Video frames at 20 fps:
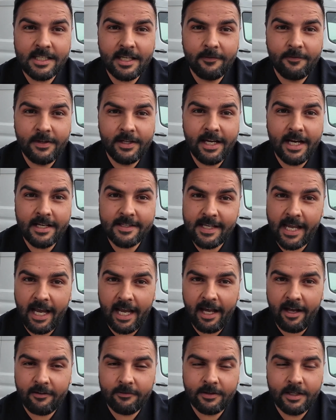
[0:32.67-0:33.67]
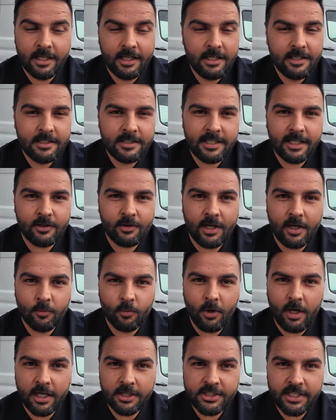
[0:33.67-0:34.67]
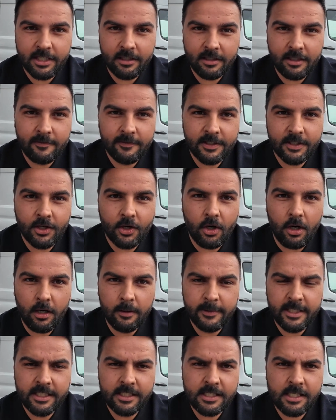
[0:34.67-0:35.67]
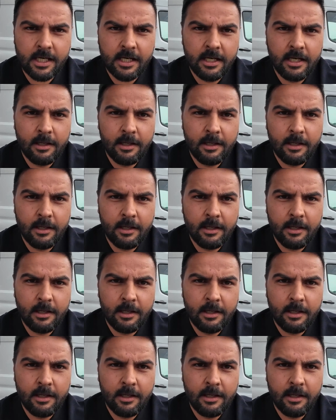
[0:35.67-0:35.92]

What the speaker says: If you guys have, stick around, watch it, leave it in the comments.